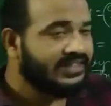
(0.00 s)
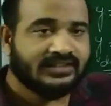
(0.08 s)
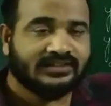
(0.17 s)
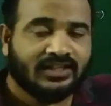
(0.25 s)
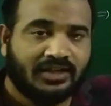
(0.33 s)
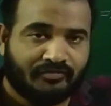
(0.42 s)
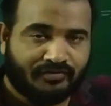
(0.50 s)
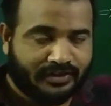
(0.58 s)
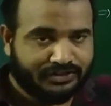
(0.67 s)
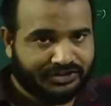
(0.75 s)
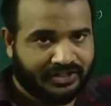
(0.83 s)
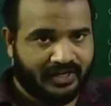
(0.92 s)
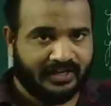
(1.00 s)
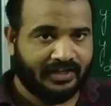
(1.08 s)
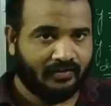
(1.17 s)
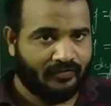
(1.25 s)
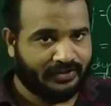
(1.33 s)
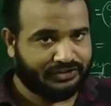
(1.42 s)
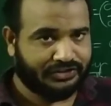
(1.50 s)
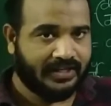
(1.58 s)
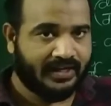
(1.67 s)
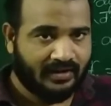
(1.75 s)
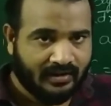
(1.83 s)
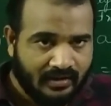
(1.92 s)
is the differential
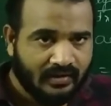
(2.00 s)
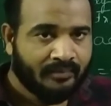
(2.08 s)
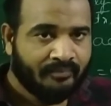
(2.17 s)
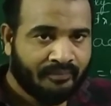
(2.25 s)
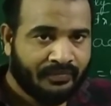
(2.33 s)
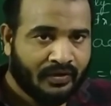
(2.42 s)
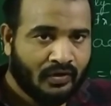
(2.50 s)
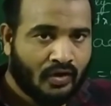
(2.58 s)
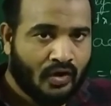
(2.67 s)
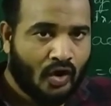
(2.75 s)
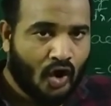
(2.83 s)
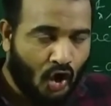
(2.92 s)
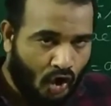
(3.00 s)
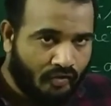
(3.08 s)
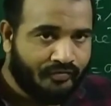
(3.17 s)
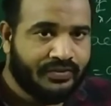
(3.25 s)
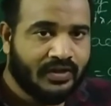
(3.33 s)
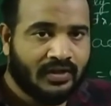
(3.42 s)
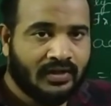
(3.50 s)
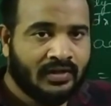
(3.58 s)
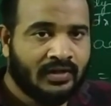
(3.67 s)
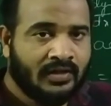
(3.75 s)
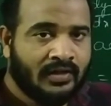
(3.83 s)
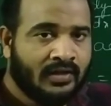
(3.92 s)
equation of
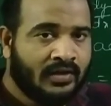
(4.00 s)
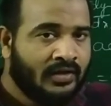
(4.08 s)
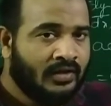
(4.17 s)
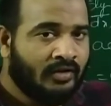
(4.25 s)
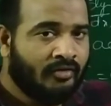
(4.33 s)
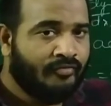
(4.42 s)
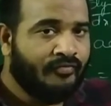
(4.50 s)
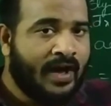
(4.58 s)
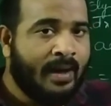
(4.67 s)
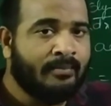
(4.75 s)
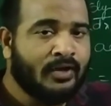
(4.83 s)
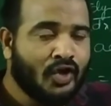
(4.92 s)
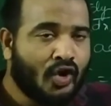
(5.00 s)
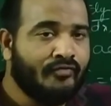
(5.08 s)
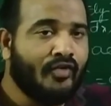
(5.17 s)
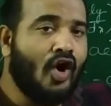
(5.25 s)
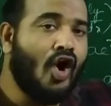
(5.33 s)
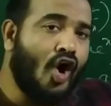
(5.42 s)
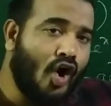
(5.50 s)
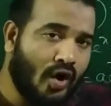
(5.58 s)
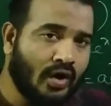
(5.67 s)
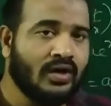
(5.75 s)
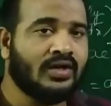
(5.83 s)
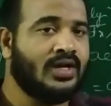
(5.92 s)
the family of
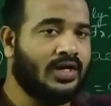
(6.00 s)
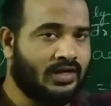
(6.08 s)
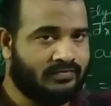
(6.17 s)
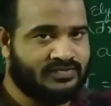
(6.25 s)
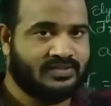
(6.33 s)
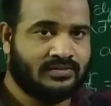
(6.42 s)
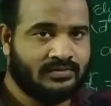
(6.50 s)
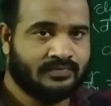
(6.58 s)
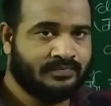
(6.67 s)
all curves